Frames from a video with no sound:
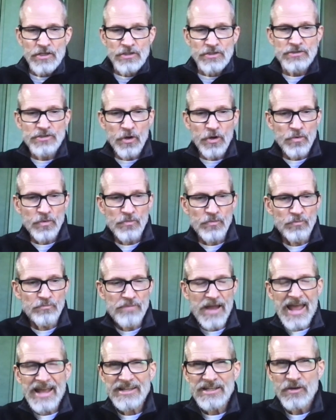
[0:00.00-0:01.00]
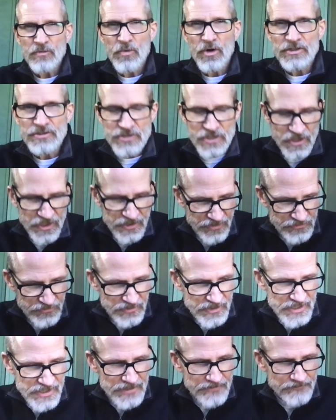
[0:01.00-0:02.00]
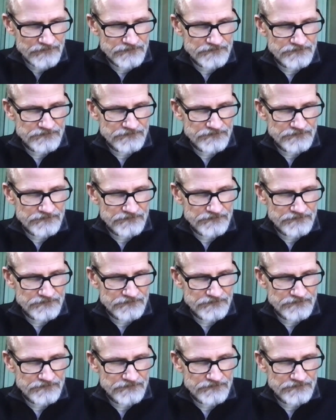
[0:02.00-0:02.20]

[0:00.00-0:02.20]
So back in 1 John 3,